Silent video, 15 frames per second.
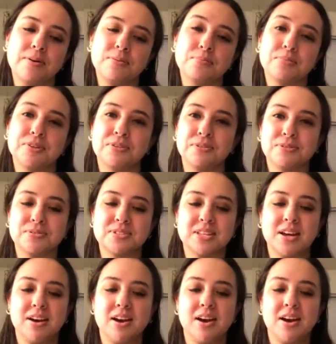but those
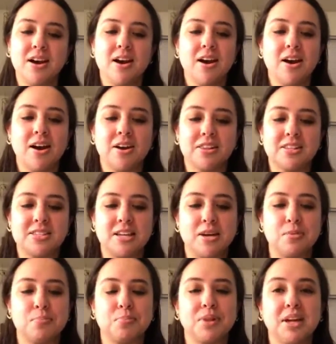are the
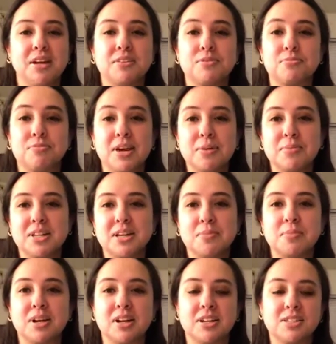same plant family
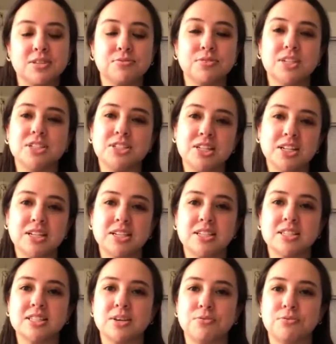but a different
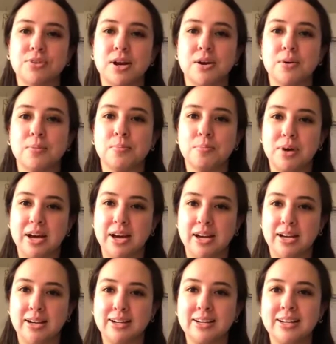genus from
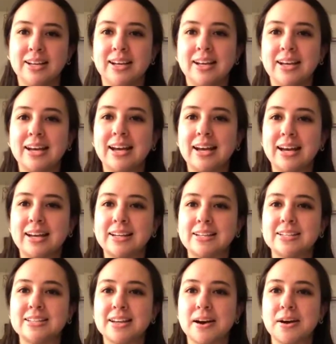pine. And